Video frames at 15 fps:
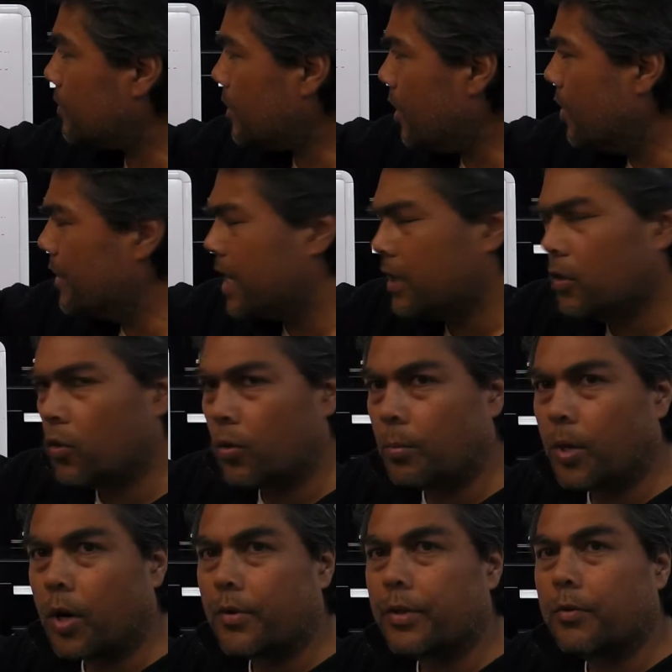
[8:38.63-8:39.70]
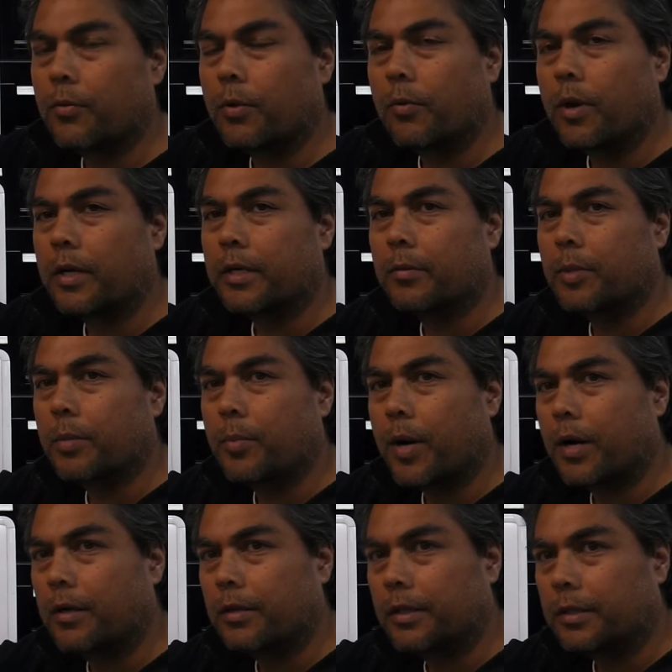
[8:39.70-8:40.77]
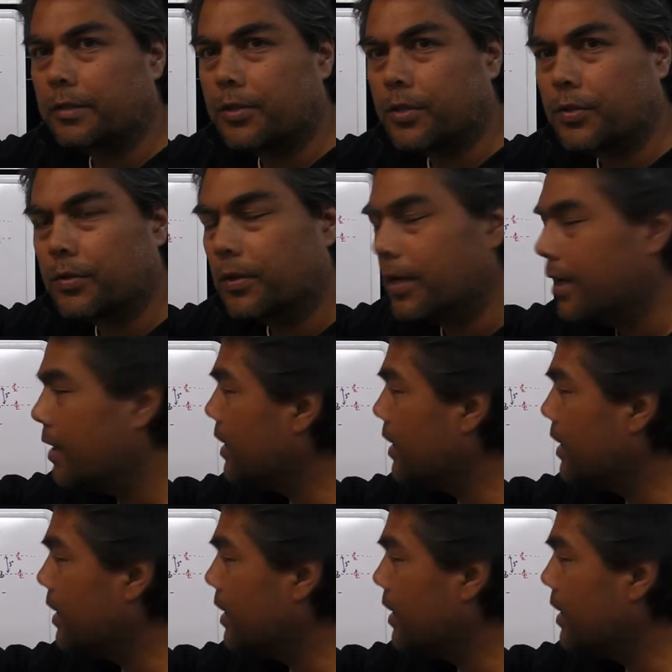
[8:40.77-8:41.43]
on that lower bar that we wanted to be parallel to,